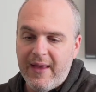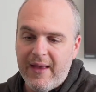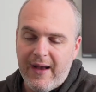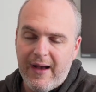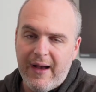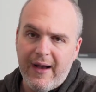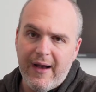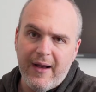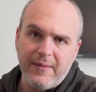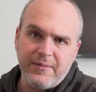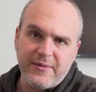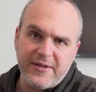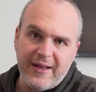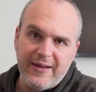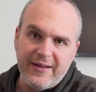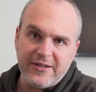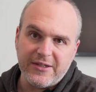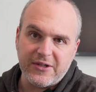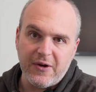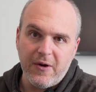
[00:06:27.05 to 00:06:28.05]
uh,
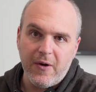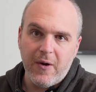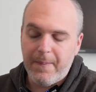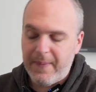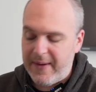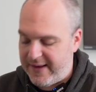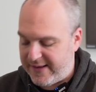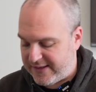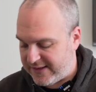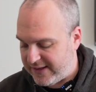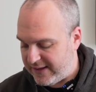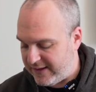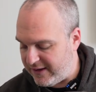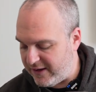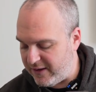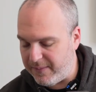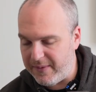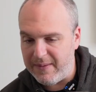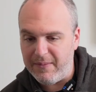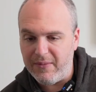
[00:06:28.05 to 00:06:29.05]
telescope, it's a
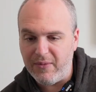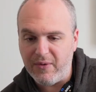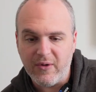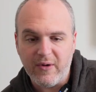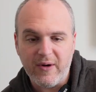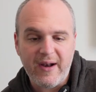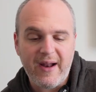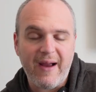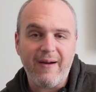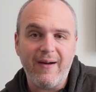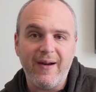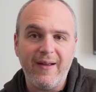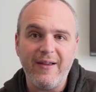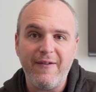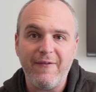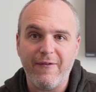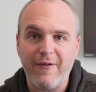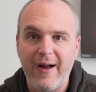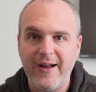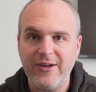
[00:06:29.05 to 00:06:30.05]
little bit more inherently
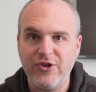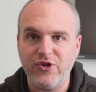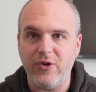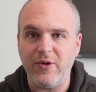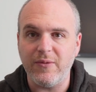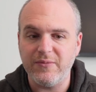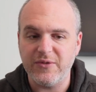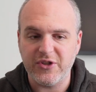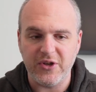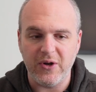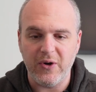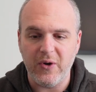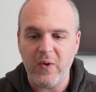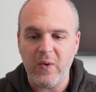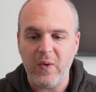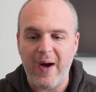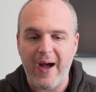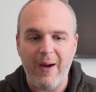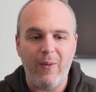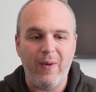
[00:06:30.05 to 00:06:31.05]
fragile.
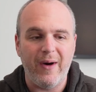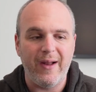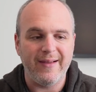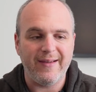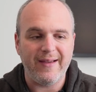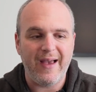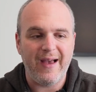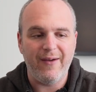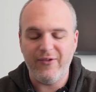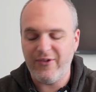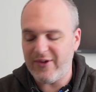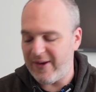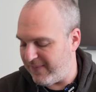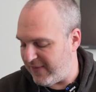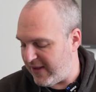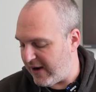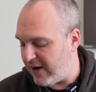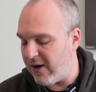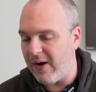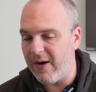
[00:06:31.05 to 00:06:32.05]
So I wanted to have
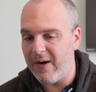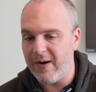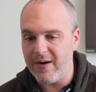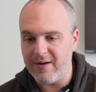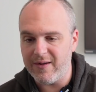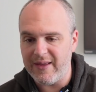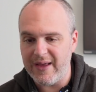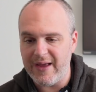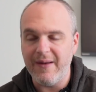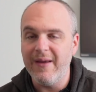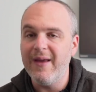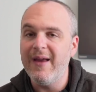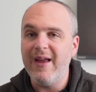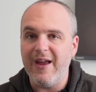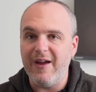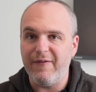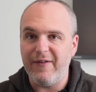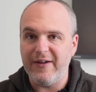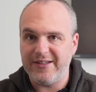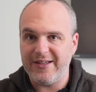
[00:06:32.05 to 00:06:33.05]
something hard that
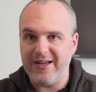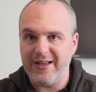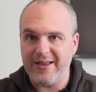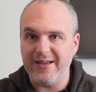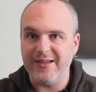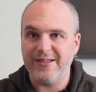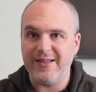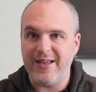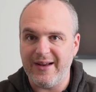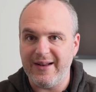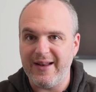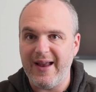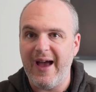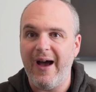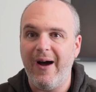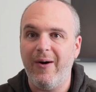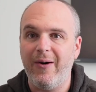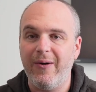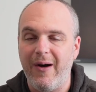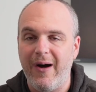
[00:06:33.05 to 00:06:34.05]
if I set this thing
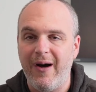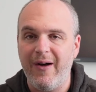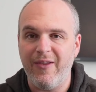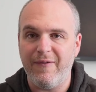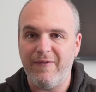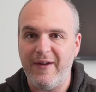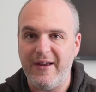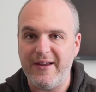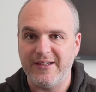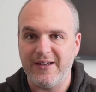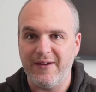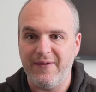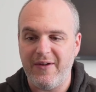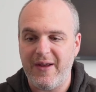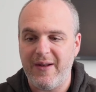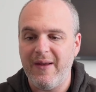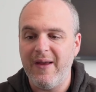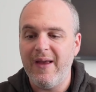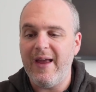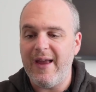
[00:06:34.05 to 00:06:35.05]
down on the face of
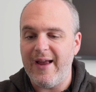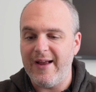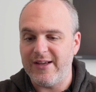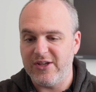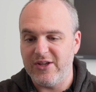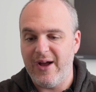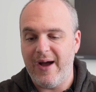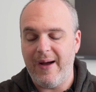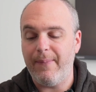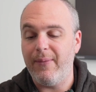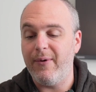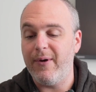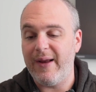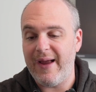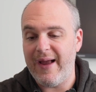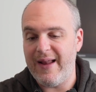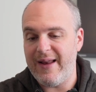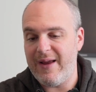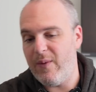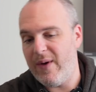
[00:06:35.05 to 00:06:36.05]
it, it's not
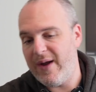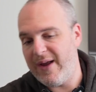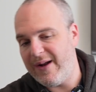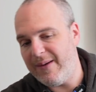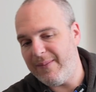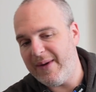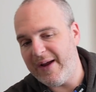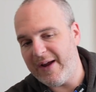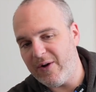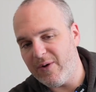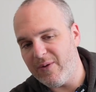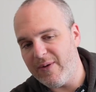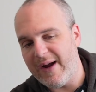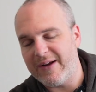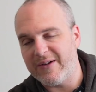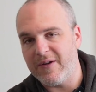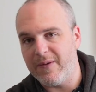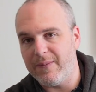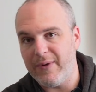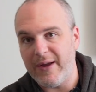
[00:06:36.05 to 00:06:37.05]
putting any weight on my
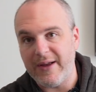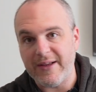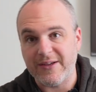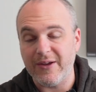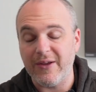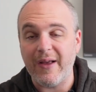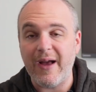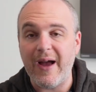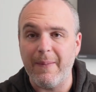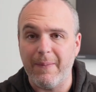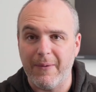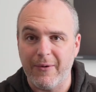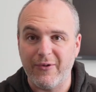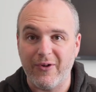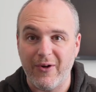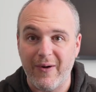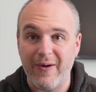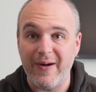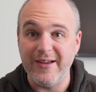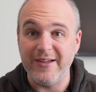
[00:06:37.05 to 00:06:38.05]
corrector plate. So the
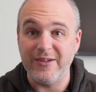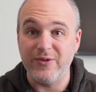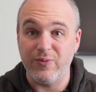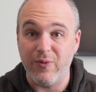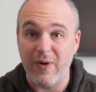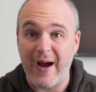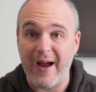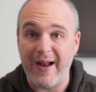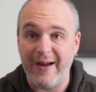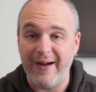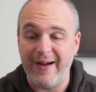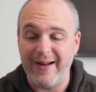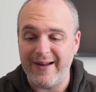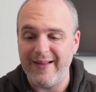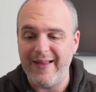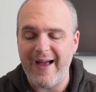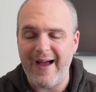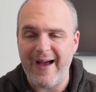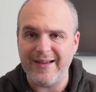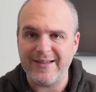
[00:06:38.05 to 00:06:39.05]
Hyperstar is riding on
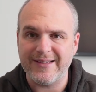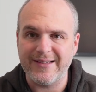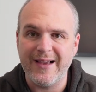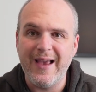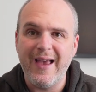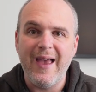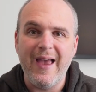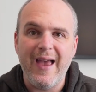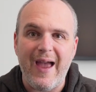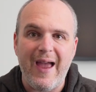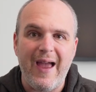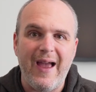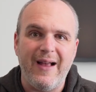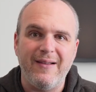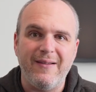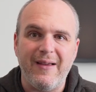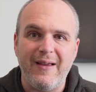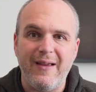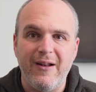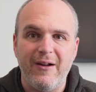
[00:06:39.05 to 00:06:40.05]
glass.
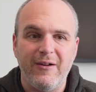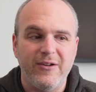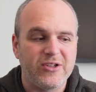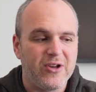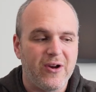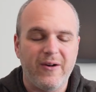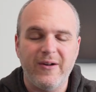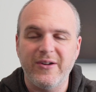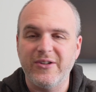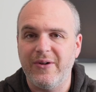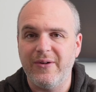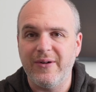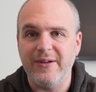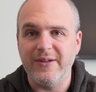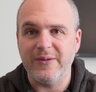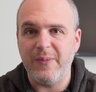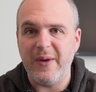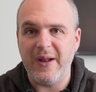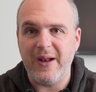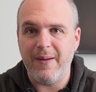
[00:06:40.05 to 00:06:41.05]
And, you know, Starizona
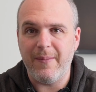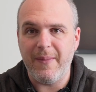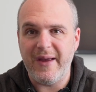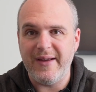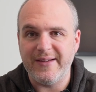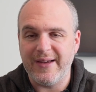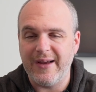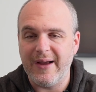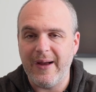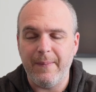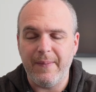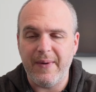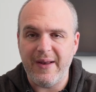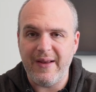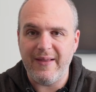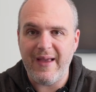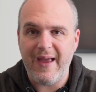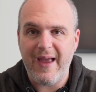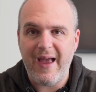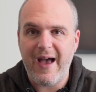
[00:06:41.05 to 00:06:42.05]
has been an amazing
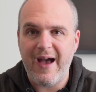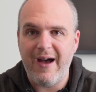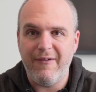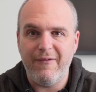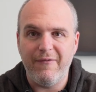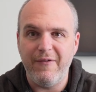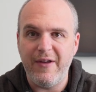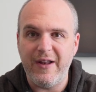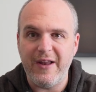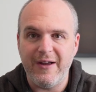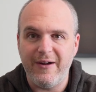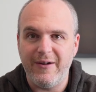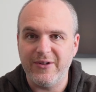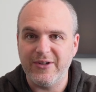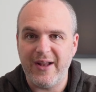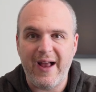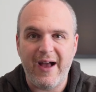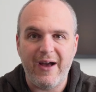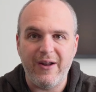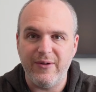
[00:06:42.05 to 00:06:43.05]
company. They have videos
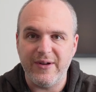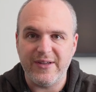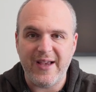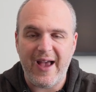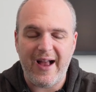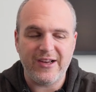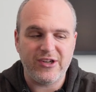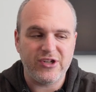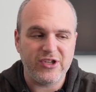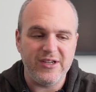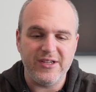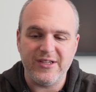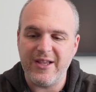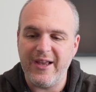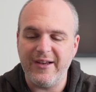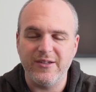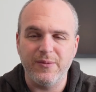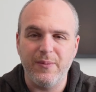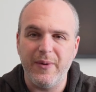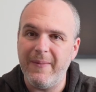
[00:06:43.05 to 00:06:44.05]
on how to attach these
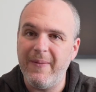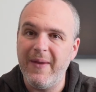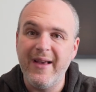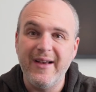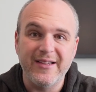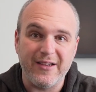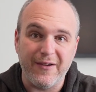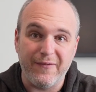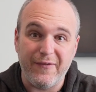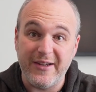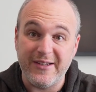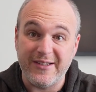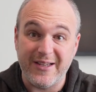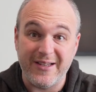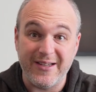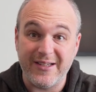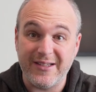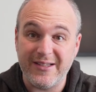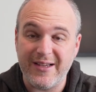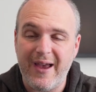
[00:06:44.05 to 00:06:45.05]
things, but suffice it
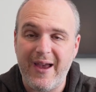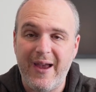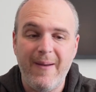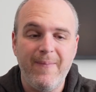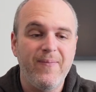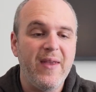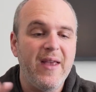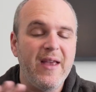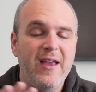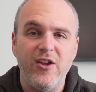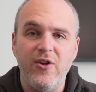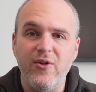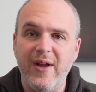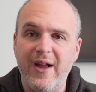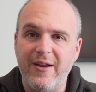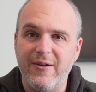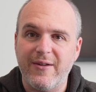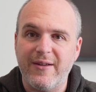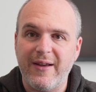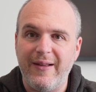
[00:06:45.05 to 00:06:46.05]
to say, you
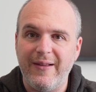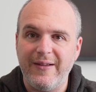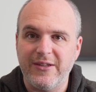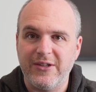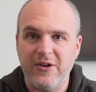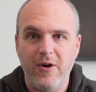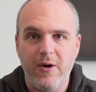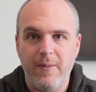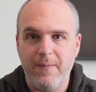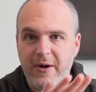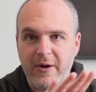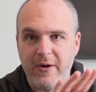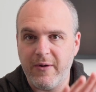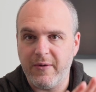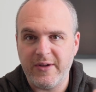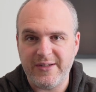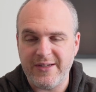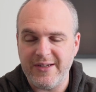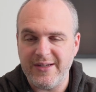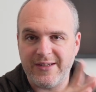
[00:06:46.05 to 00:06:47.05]
get your telescope, your
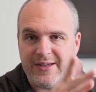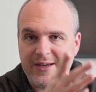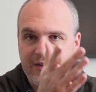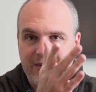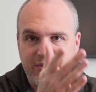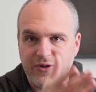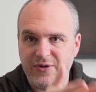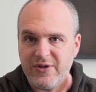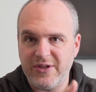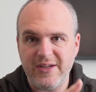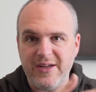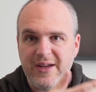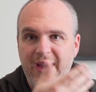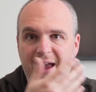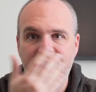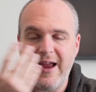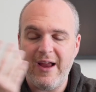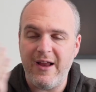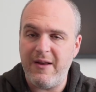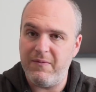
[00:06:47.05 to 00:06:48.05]
C6, your
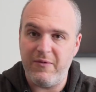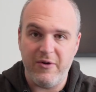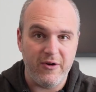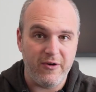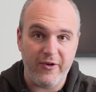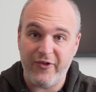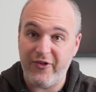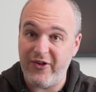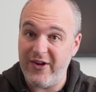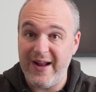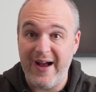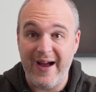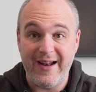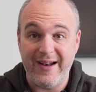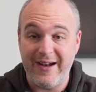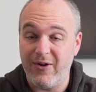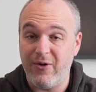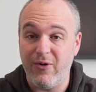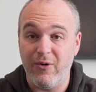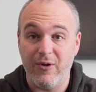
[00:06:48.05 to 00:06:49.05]
C8, your C9
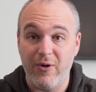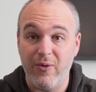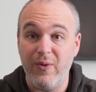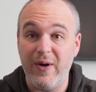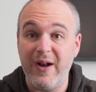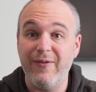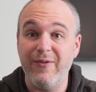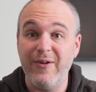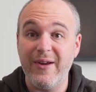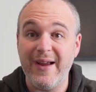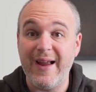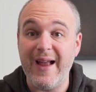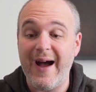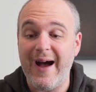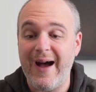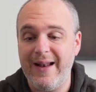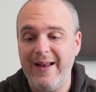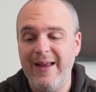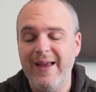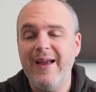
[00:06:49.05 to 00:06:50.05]
and a quarter, whatever you
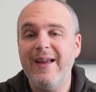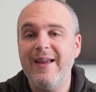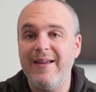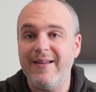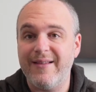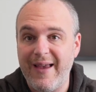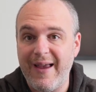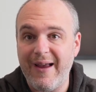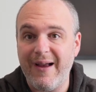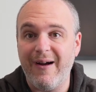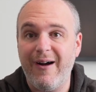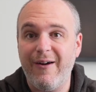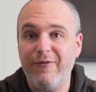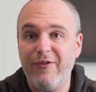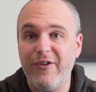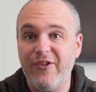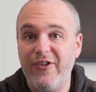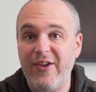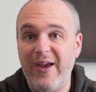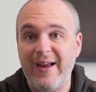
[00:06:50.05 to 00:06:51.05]
got, you take off
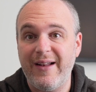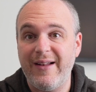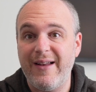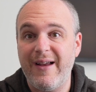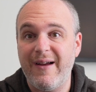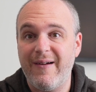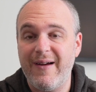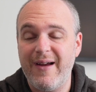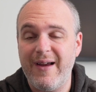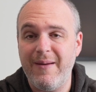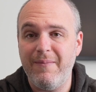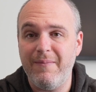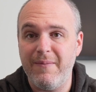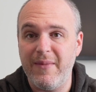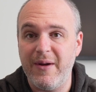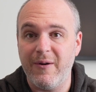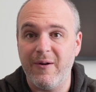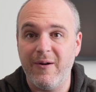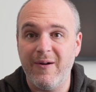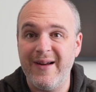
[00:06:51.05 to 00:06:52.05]
the secondary
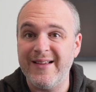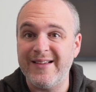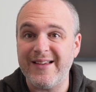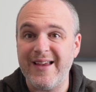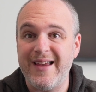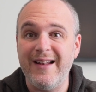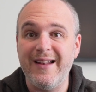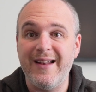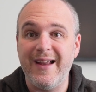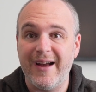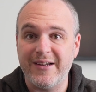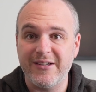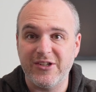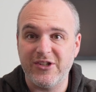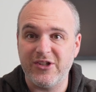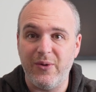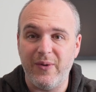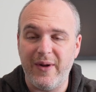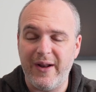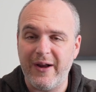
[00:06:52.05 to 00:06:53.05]
mirror, it's
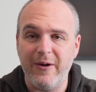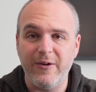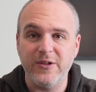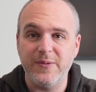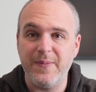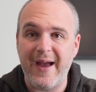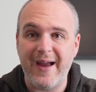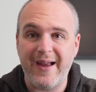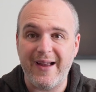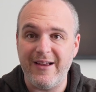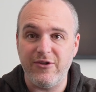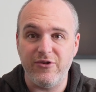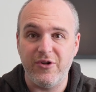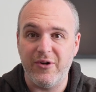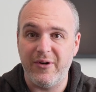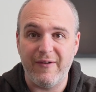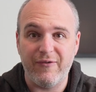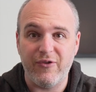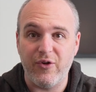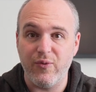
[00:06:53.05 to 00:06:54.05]
indexed, so when it goes back in, you
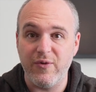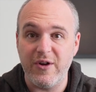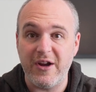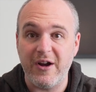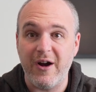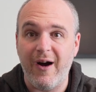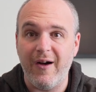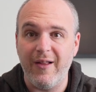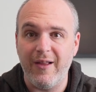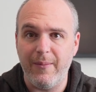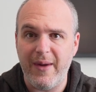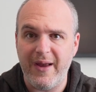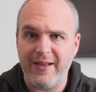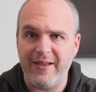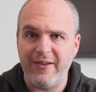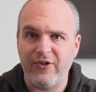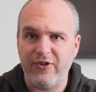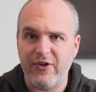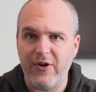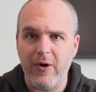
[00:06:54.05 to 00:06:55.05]
don't have to recollimate
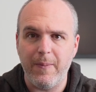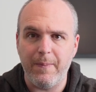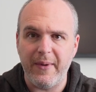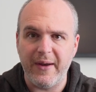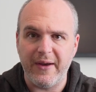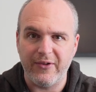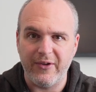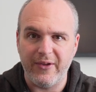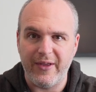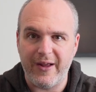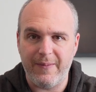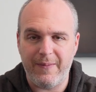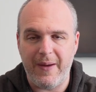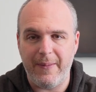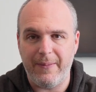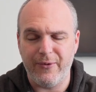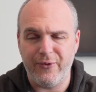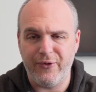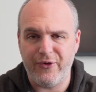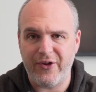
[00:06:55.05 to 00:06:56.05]
the scope because a lot of
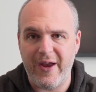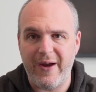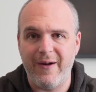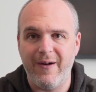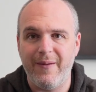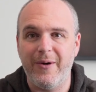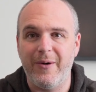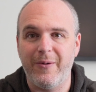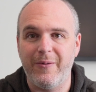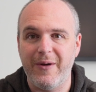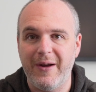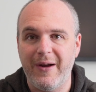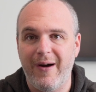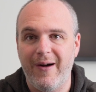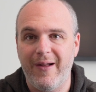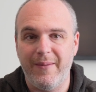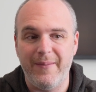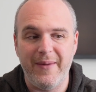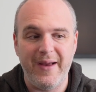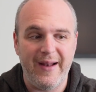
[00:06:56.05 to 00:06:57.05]
people are scared about
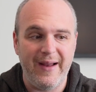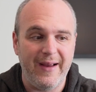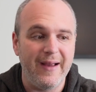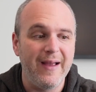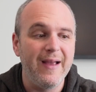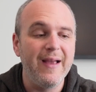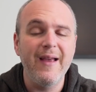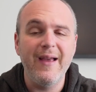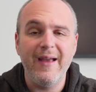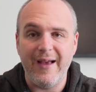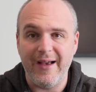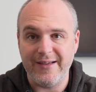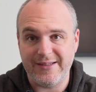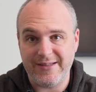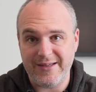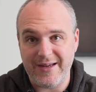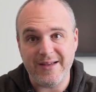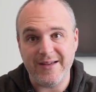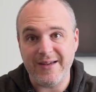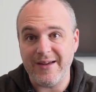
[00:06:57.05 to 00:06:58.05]
recollimating
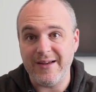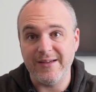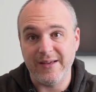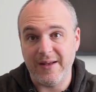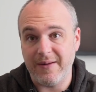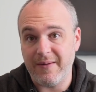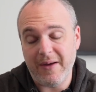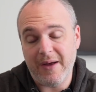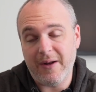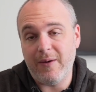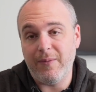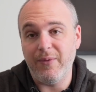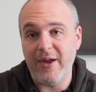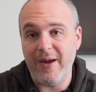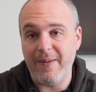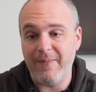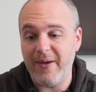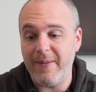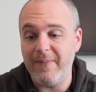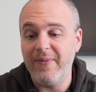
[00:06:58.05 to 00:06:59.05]
SCTs, and I don't
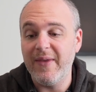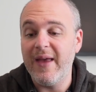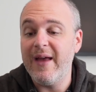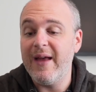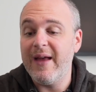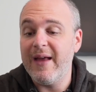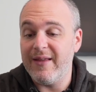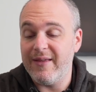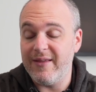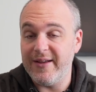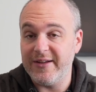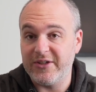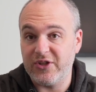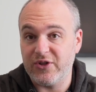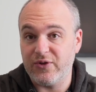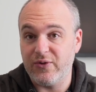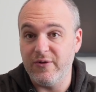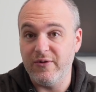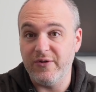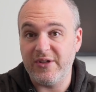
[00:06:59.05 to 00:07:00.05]
blame them. This
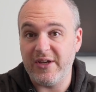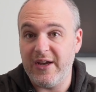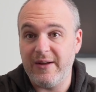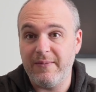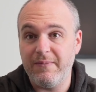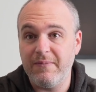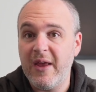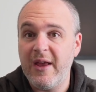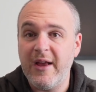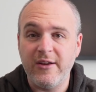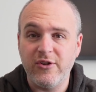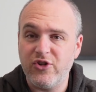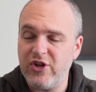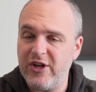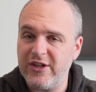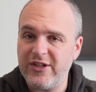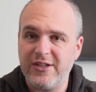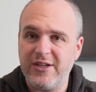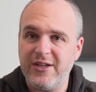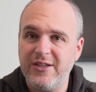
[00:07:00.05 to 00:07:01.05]
screws in
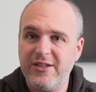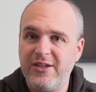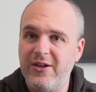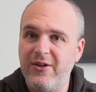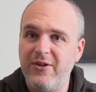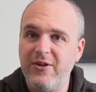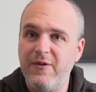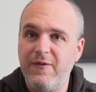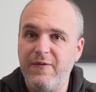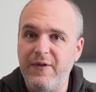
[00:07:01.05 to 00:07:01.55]
just until you